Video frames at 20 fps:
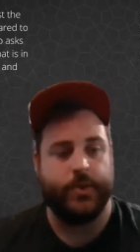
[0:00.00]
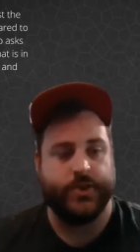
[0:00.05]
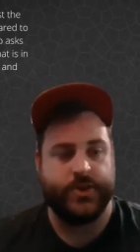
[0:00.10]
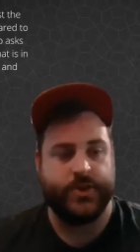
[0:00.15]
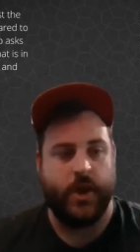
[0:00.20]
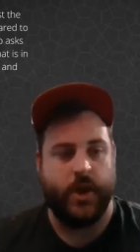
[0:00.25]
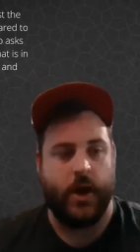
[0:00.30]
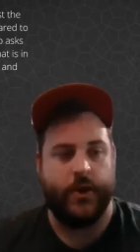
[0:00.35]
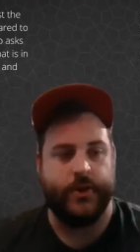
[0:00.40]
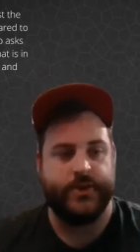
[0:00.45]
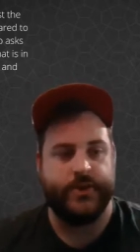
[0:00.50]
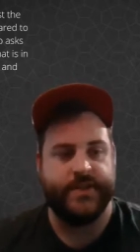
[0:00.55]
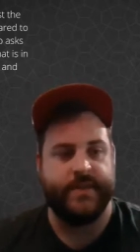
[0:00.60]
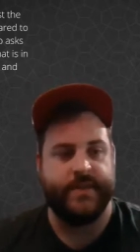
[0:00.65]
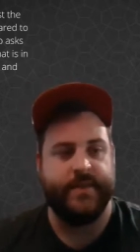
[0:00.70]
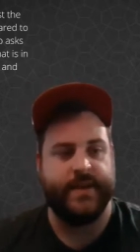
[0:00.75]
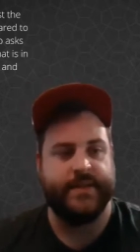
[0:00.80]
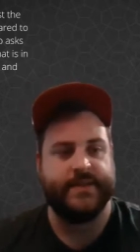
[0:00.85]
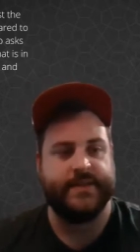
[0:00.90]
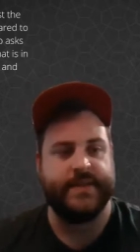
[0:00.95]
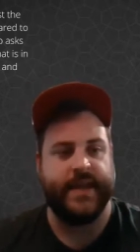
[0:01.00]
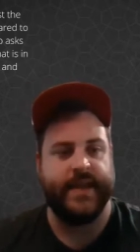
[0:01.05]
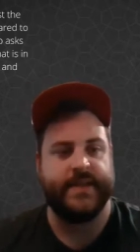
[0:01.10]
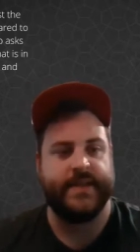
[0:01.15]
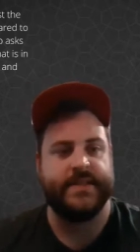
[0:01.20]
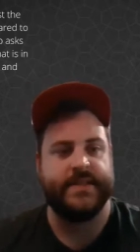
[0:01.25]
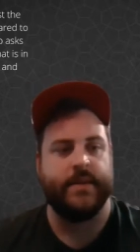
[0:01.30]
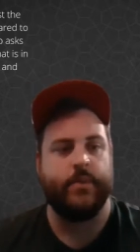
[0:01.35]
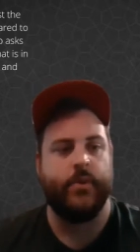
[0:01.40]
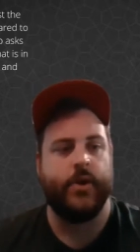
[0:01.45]
scholars. That means like
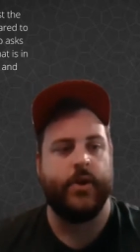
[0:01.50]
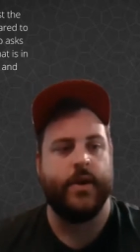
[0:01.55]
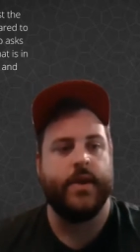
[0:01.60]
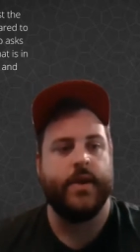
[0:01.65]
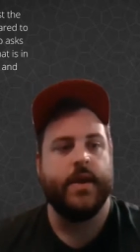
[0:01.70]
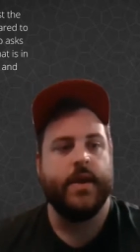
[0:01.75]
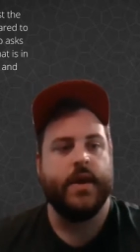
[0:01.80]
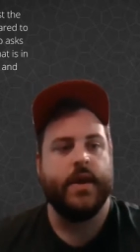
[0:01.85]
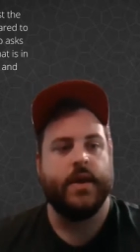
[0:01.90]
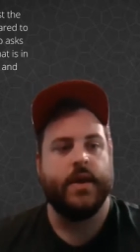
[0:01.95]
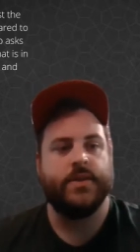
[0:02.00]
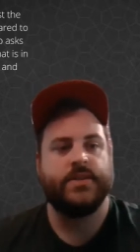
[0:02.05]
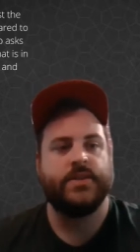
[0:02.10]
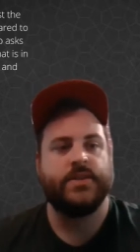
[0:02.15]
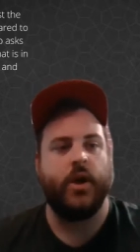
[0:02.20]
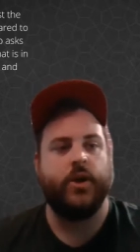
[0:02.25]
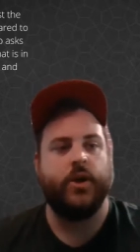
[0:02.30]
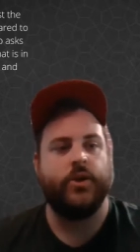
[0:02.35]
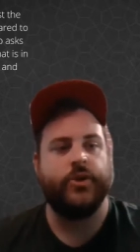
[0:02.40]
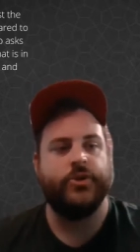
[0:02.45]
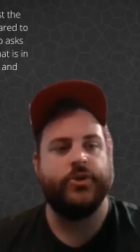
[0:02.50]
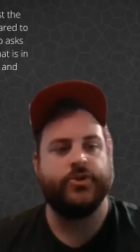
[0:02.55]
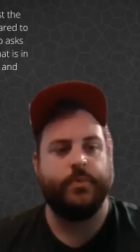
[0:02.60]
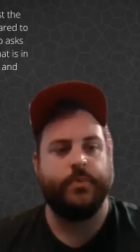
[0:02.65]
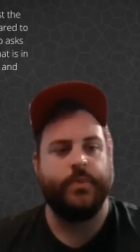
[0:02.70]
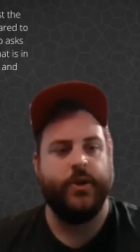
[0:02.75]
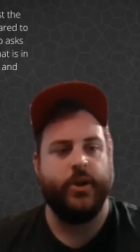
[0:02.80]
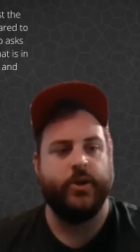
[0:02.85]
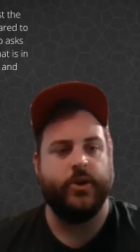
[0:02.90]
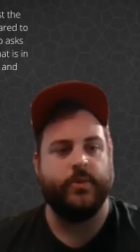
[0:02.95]
someone, a scholar who's
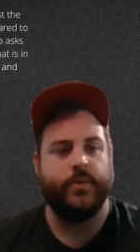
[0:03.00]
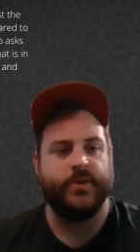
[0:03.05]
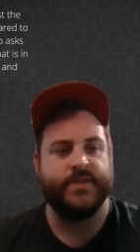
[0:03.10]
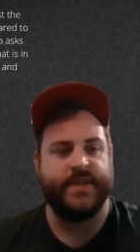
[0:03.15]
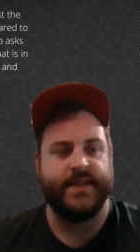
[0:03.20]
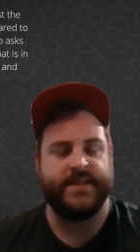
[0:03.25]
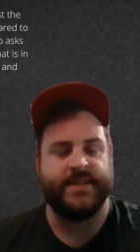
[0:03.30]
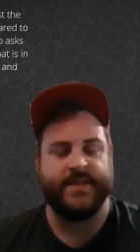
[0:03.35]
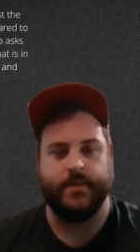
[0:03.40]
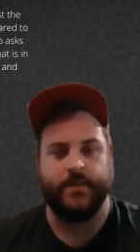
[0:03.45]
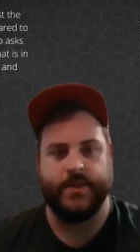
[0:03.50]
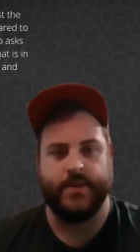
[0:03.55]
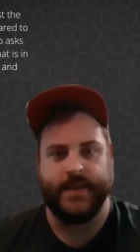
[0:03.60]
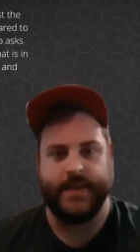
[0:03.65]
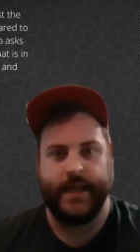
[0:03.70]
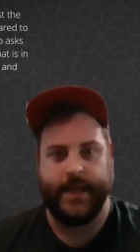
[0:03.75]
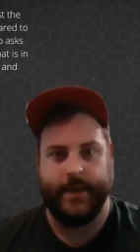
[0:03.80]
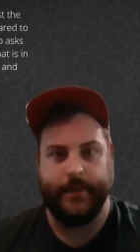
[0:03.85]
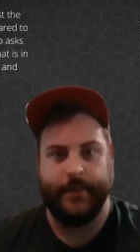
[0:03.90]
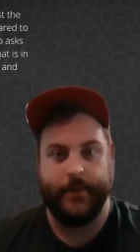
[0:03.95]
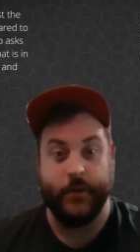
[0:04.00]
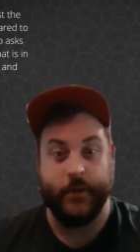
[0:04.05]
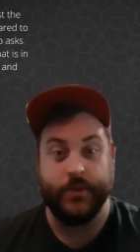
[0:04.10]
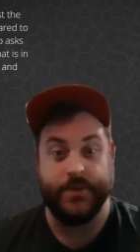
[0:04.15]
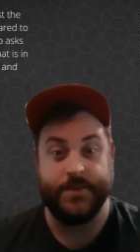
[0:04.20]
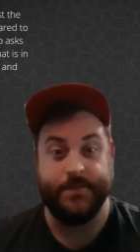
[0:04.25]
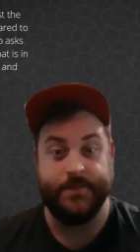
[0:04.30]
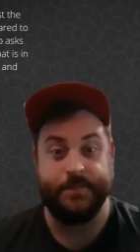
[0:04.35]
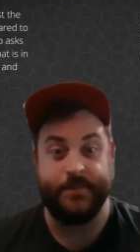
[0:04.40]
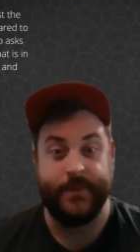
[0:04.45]
reputable is like someone like
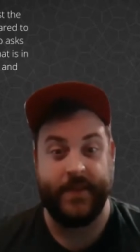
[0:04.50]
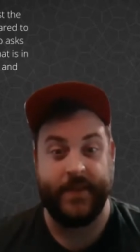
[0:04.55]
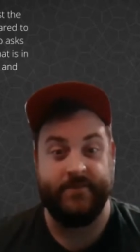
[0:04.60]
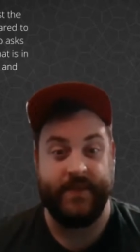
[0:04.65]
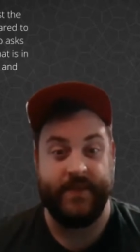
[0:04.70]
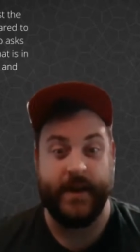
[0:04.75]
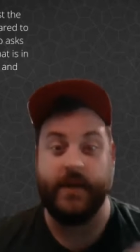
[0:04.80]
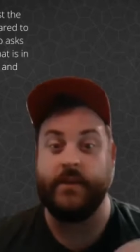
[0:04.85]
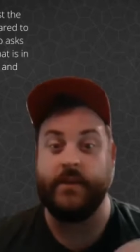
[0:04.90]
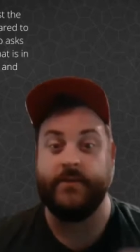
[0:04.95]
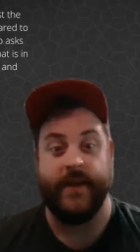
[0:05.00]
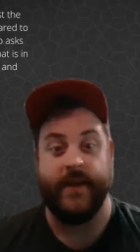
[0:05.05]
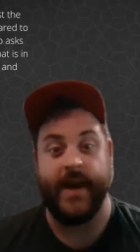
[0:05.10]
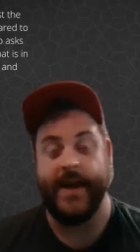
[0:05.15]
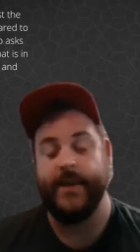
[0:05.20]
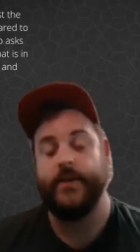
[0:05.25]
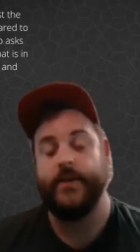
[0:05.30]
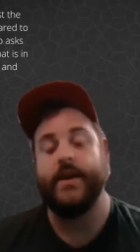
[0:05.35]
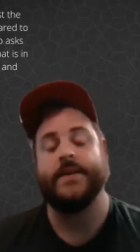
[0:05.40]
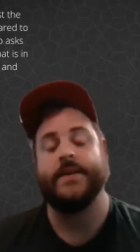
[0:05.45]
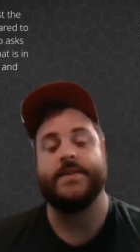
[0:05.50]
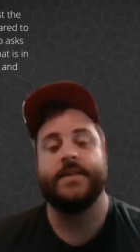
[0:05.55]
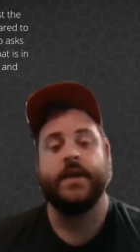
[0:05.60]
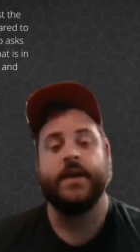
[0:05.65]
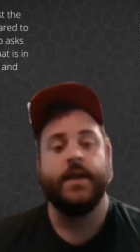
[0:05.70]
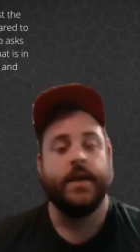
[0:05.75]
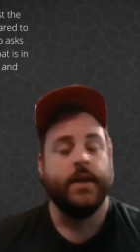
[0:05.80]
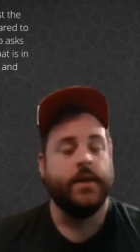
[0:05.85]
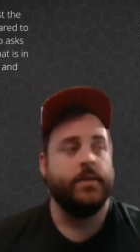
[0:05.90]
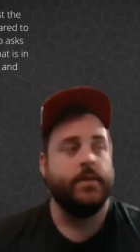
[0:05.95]
who's verified. You guys,
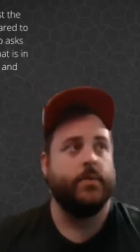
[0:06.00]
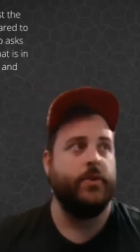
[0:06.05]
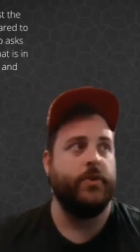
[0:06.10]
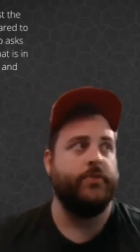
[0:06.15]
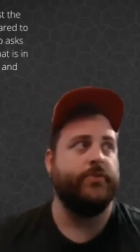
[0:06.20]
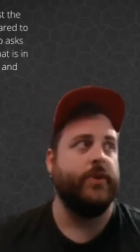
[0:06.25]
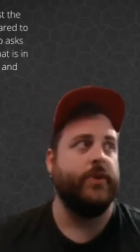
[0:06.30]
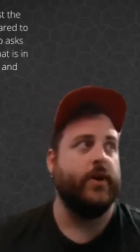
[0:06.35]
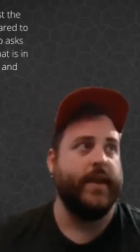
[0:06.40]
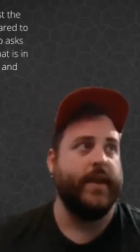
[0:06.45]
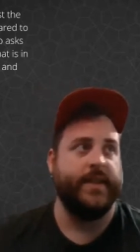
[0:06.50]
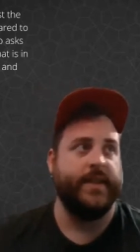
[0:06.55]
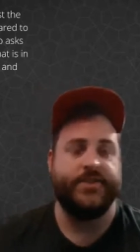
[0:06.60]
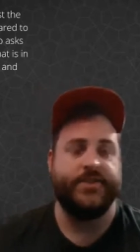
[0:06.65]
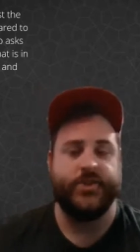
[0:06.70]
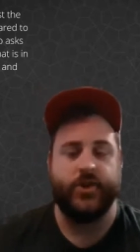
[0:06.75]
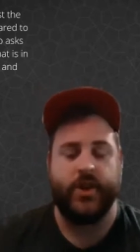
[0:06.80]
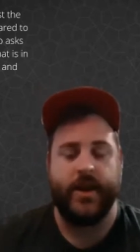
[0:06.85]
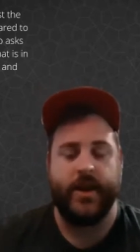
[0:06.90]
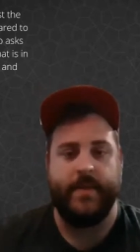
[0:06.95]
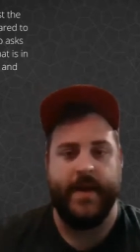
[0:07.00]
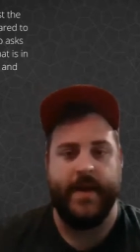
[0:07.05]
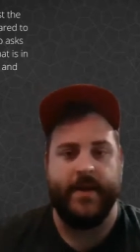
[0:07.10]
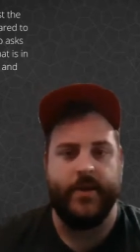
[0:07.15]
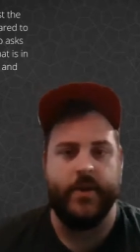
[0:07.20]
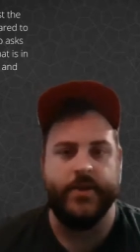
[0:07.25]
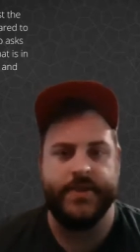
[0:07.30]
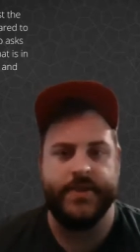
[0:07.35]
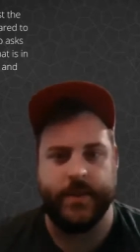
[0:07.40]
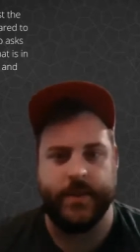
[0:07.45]
when you follow Instagram, you
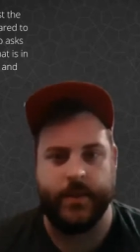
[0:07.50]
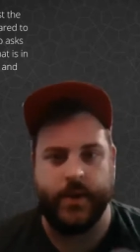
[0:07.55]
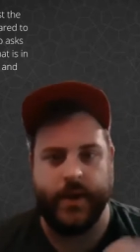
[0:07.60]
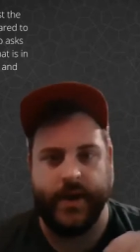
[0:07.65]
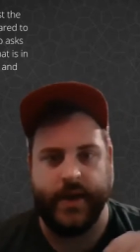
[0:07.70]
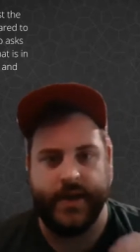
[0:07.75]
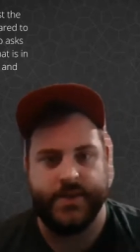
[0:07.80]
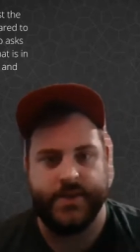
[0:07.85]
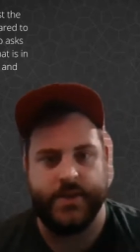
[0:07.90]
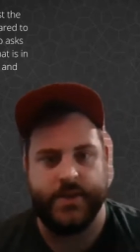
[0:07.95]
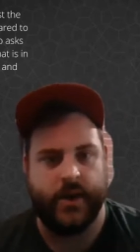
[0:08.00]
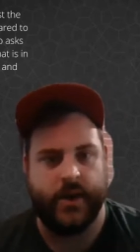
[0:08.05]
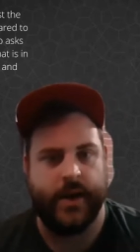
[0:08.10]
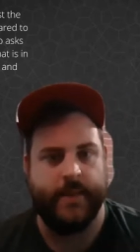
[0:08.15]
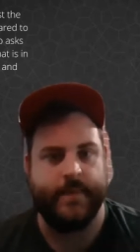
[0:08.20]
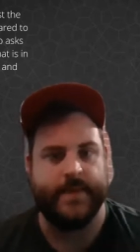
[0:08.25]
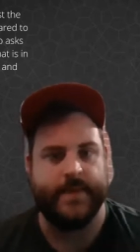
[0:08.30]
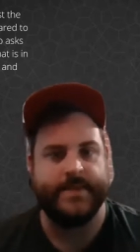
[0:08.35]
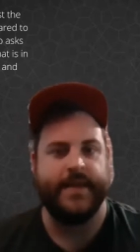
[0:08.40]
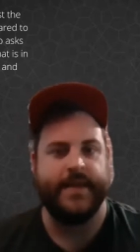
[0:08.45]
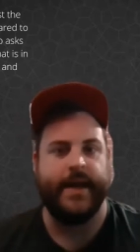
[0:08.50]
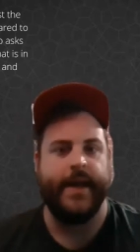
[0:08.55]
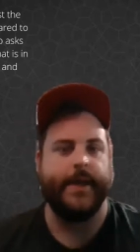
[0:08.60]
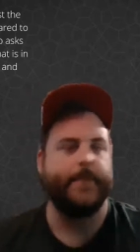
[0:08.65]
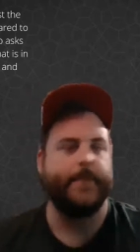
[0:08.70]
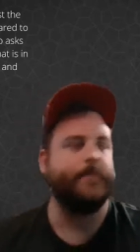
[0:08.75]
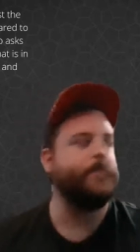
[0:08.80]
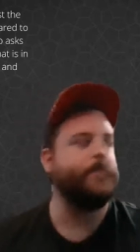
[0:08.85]
know someone on Instagram that's like,